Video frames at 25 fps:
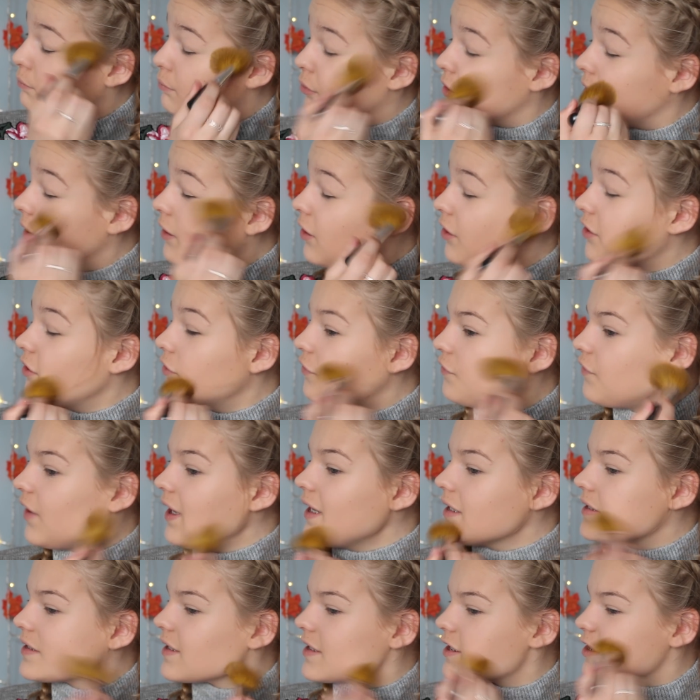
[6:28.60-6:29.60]
put it on your
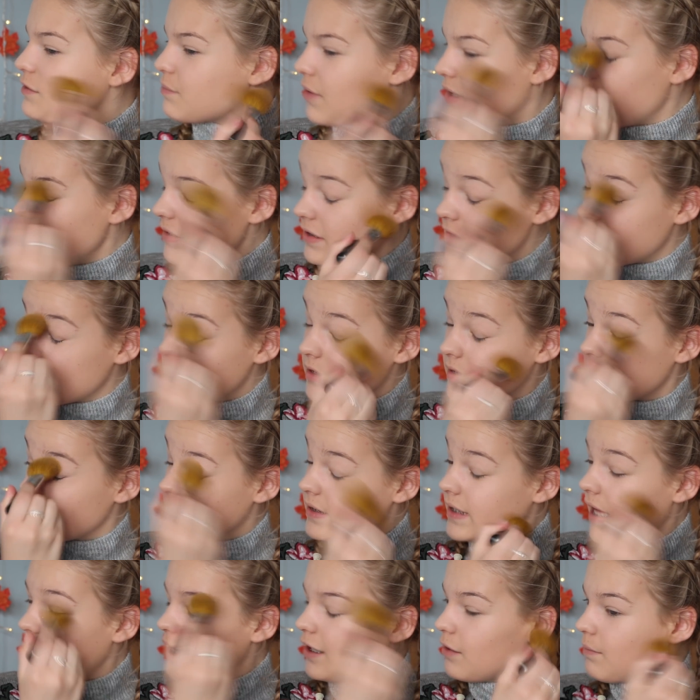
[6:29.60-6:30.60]
face, I suppose, just to
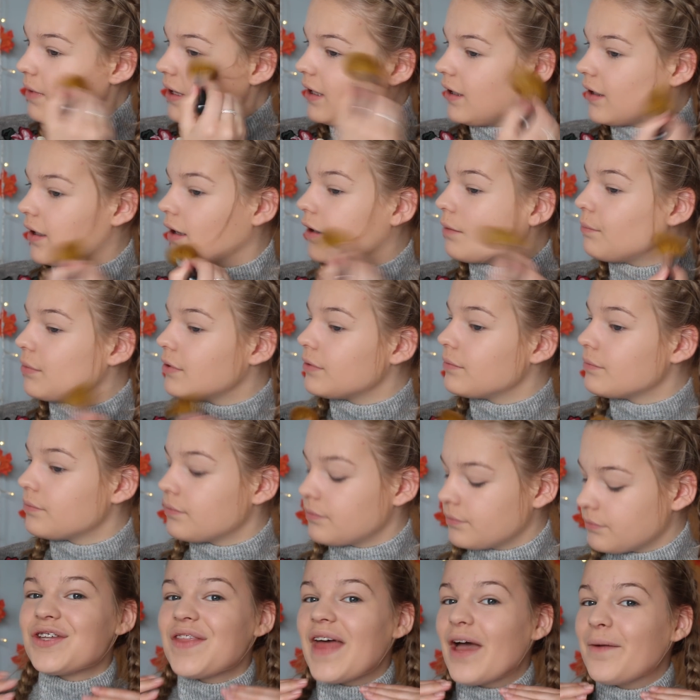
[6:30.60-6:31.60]
set your makeup.
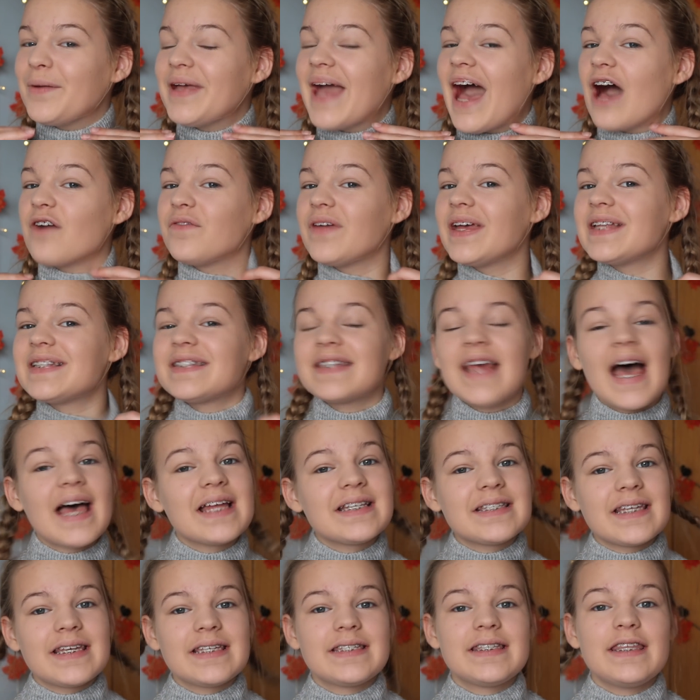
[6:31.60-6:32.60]
So there we have it,
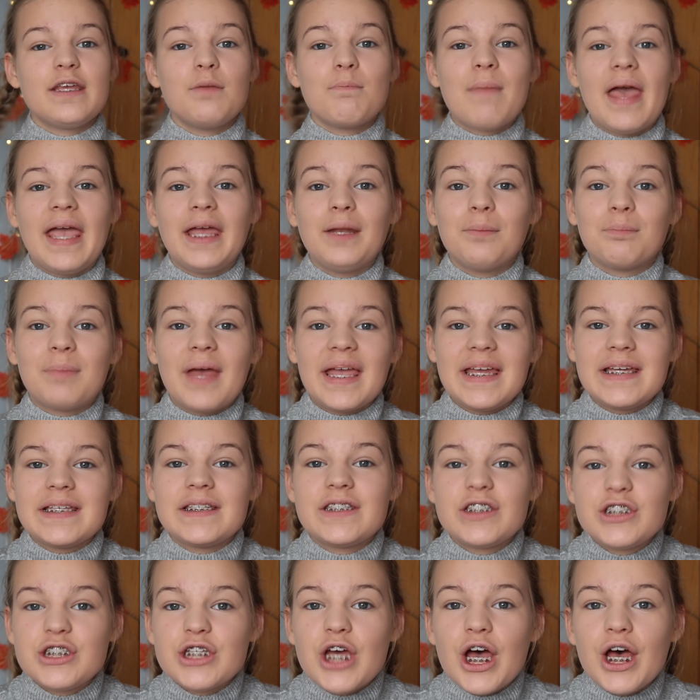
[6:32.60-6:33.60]
that is the main
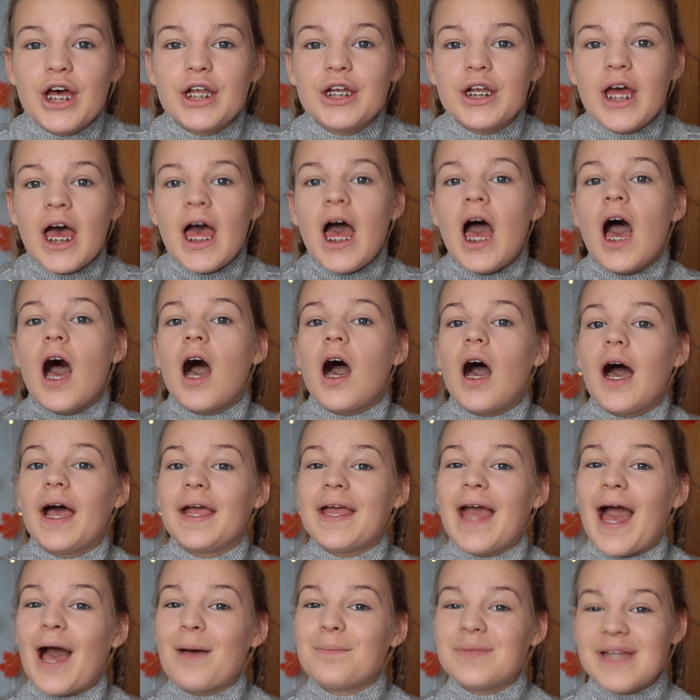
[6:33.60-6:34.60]
base done.
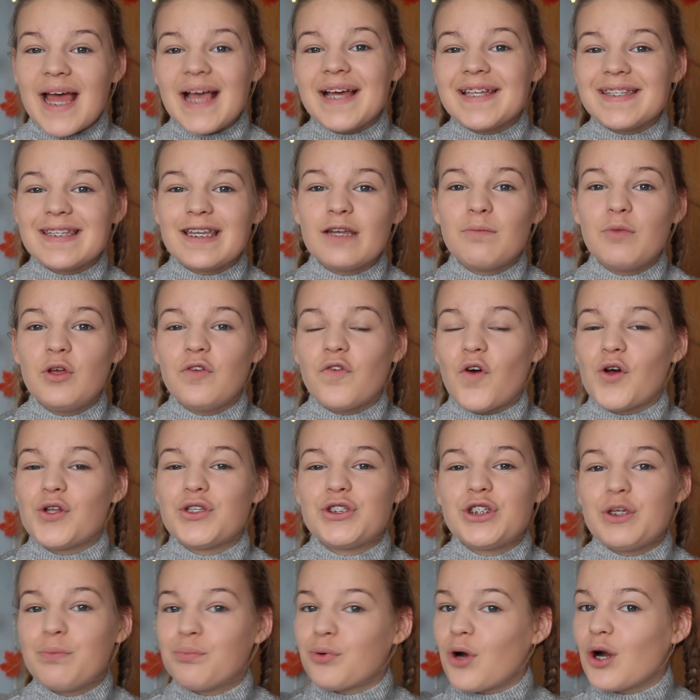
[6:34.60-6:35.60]
I am next going to move
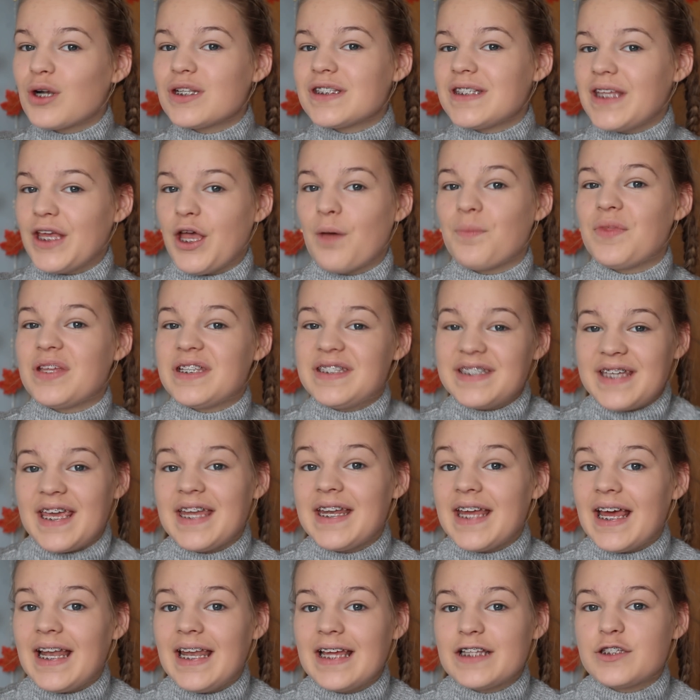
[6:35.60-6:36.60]
on to bronzing up the
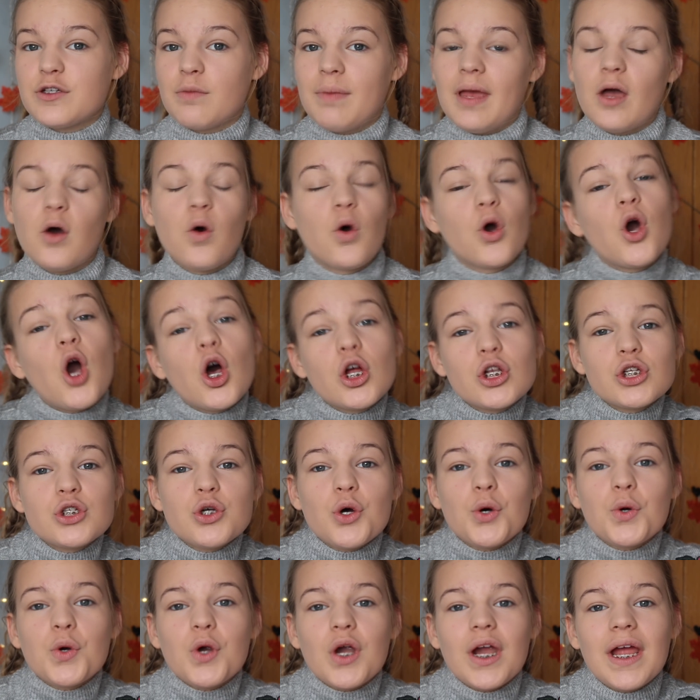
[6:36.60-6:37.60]
skin a little bit, or
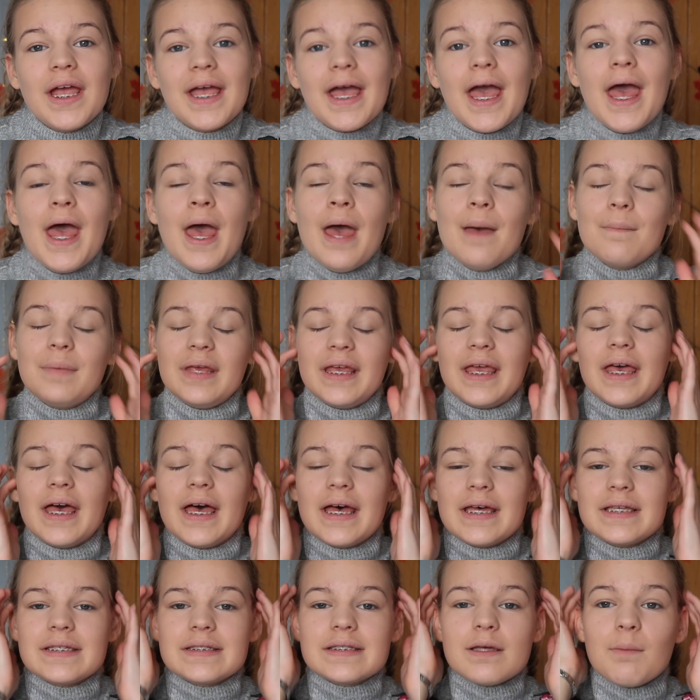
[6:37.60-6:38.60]
contouring,
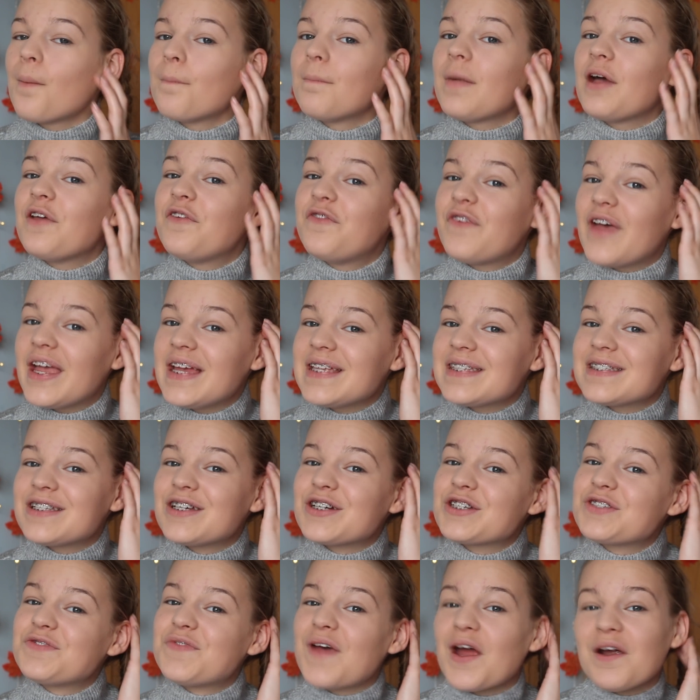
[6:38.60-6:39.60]
because my face
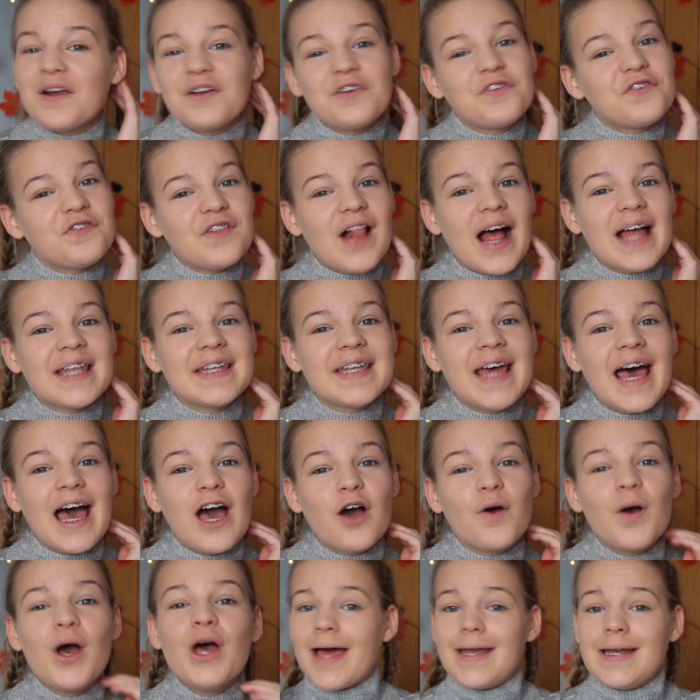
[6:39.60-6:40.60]
looks very flat
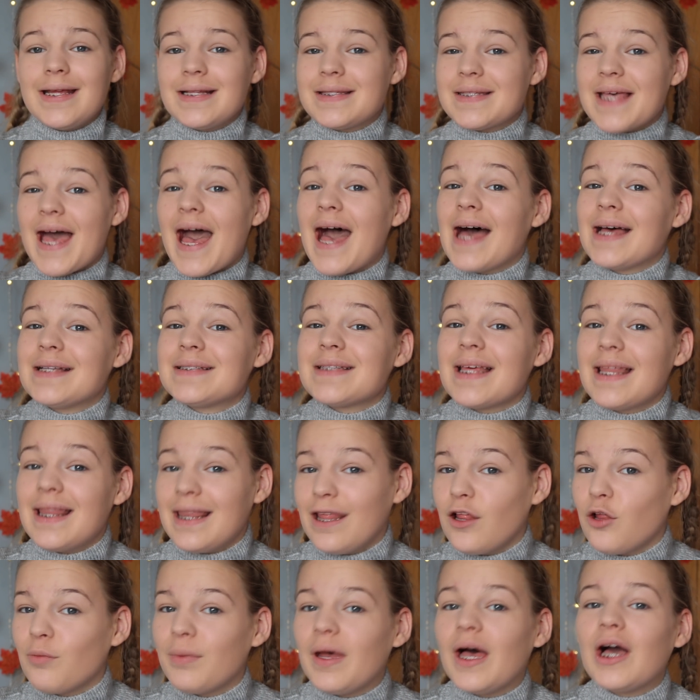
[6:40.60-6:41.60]
now. I need to add a
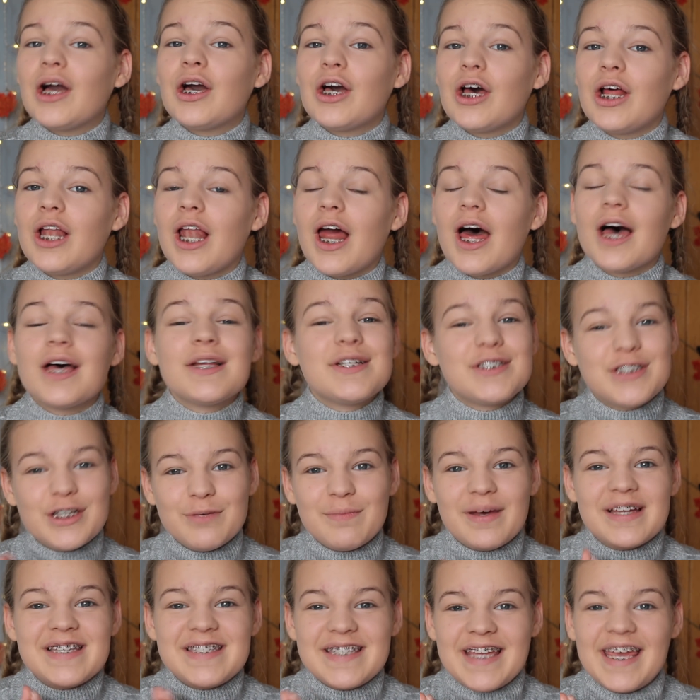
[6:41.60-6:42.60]
little bit of colour
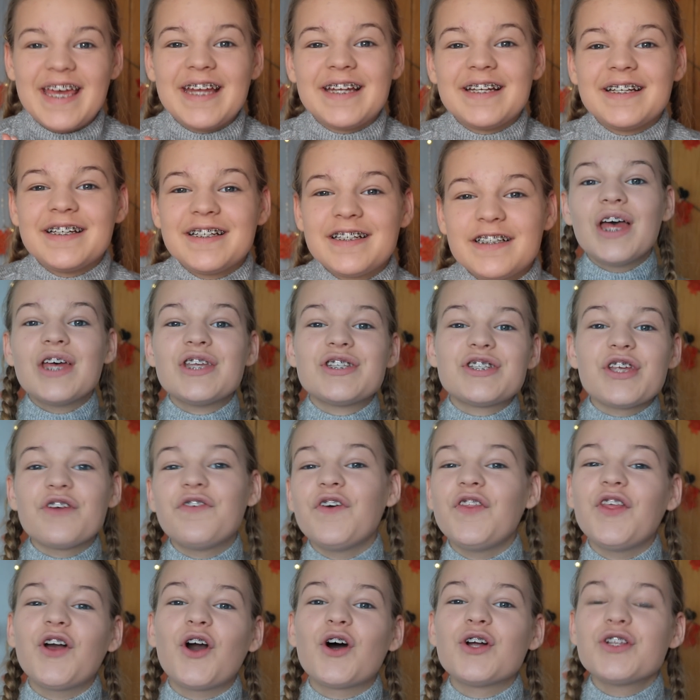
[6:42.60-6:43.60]
to my skin. So
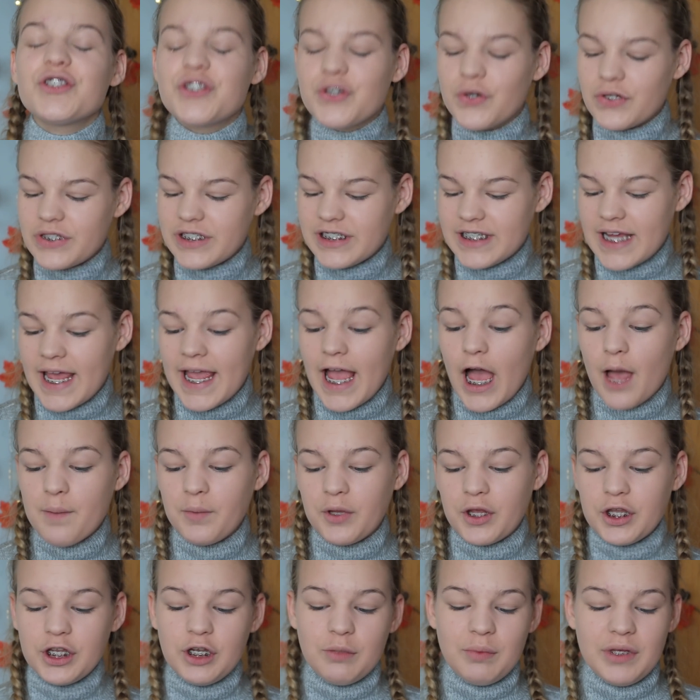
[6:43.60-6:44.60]
for the contour today,
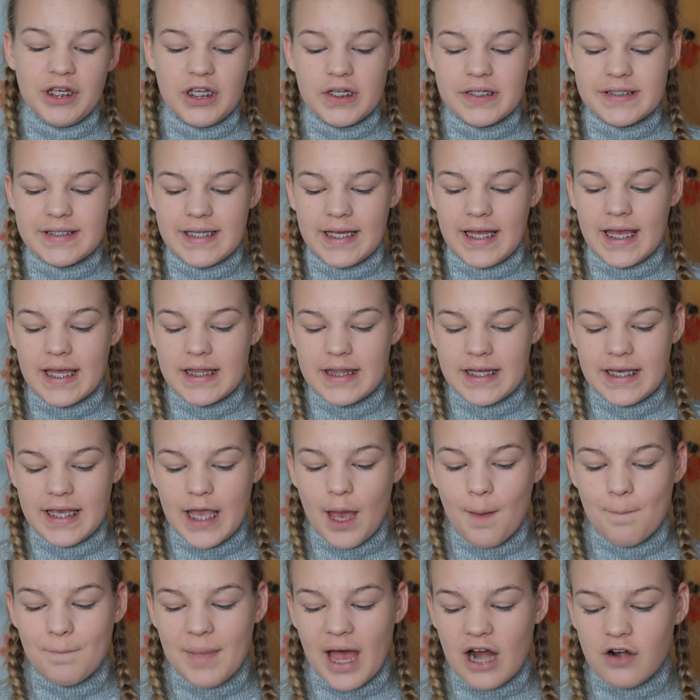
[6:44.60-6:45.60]
I'm going to be using
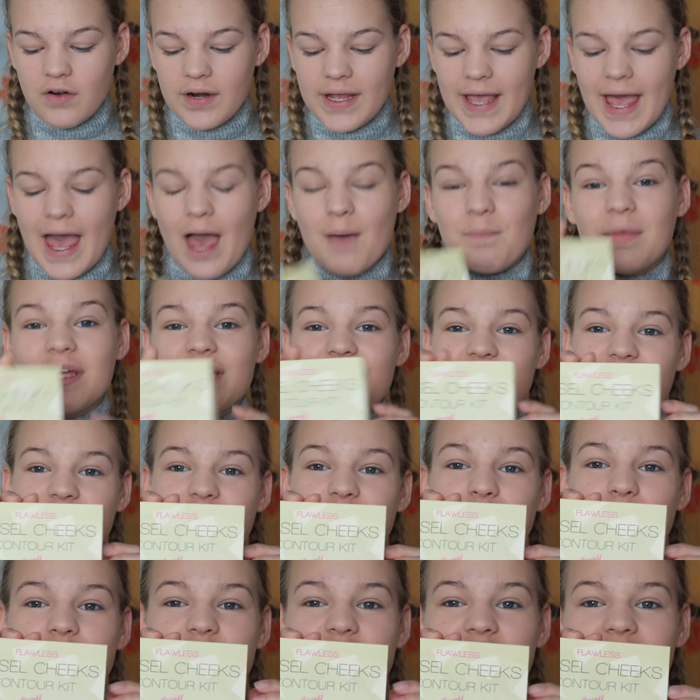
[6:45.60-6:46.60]
the Barry M
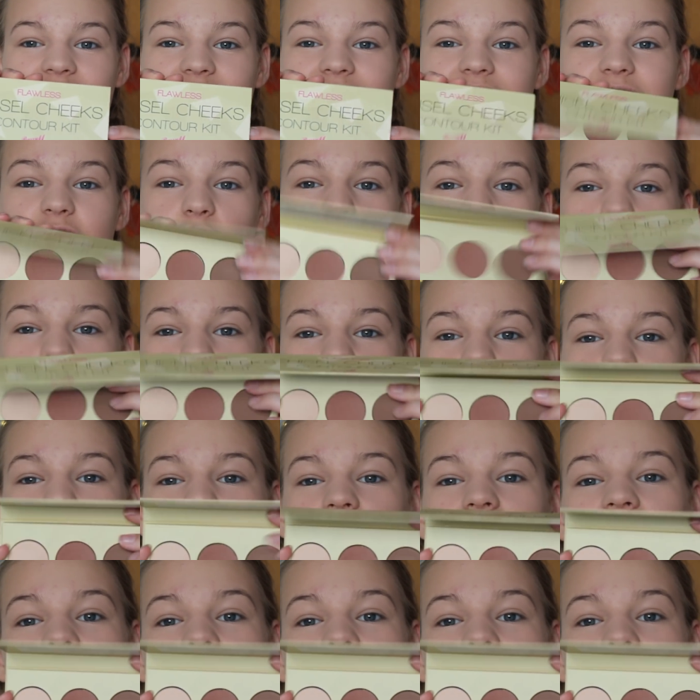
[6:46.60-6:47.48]
Chisel Cheeks contour